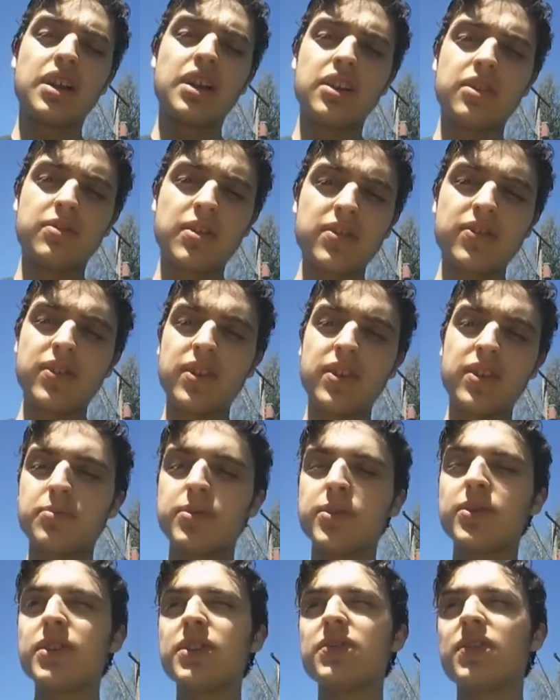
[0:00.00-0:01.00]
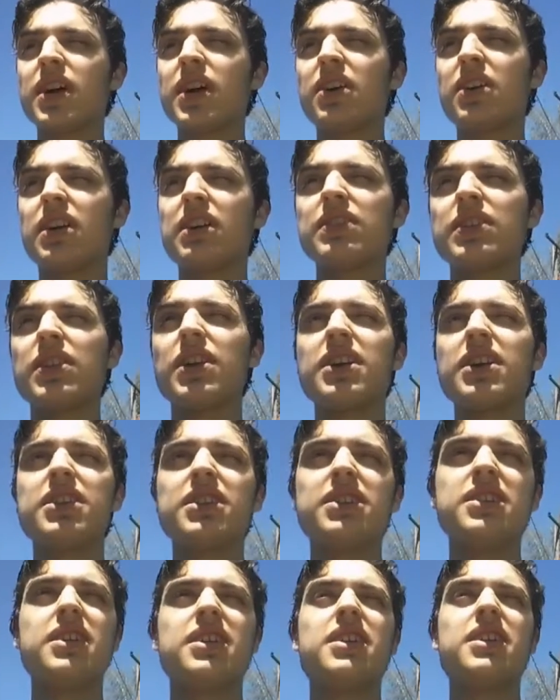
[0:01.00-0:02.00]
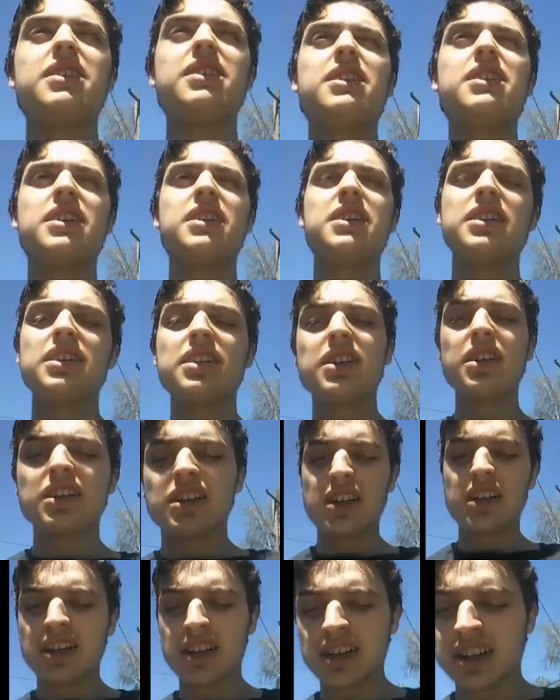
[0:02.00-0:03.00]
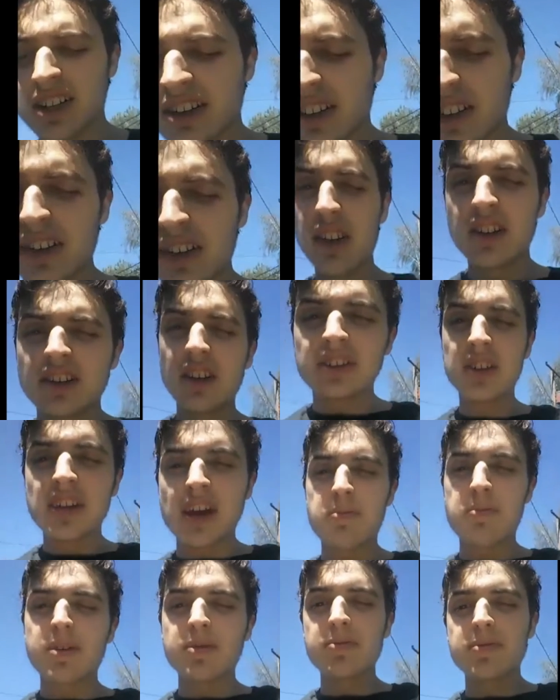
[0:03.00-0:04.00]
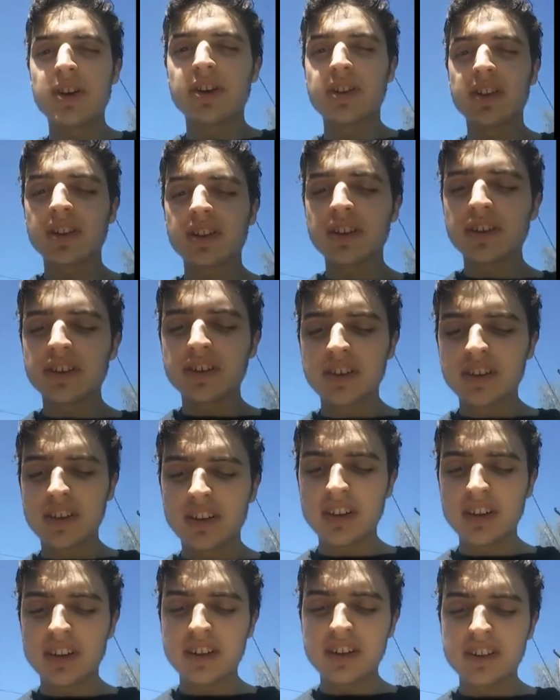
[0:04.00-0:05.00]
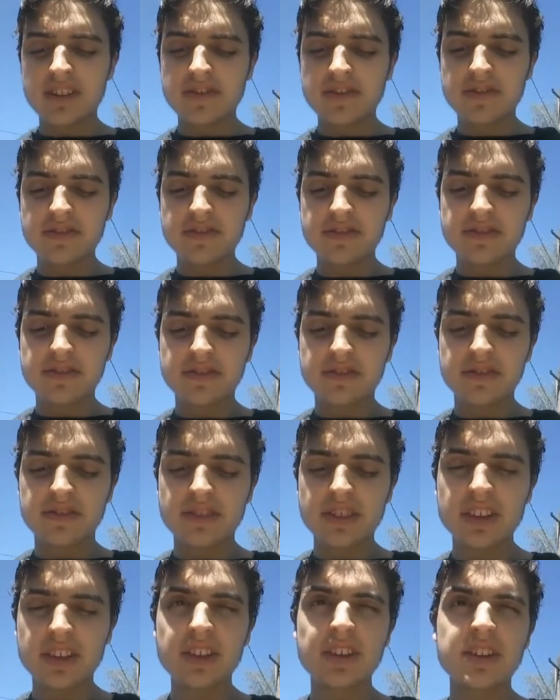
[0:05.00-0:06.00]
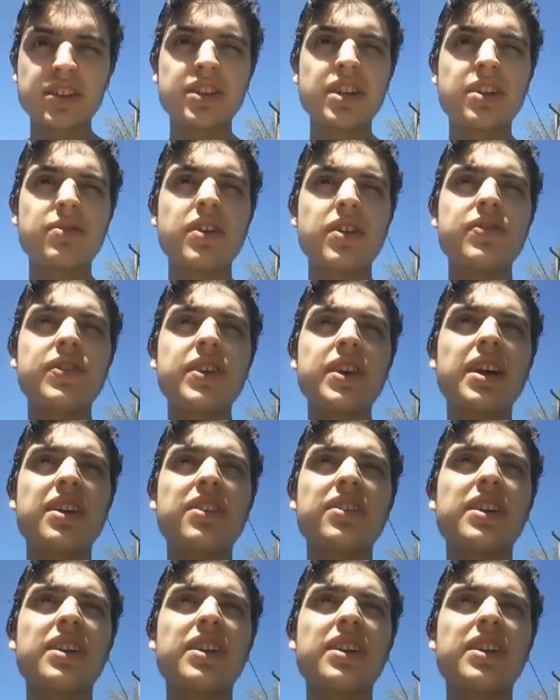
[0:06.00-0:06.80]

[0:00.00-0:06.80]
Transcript: they're my favorite movies, but I don't have a lot to say. They just happen to be on the list. So yeah, Stand By Me. I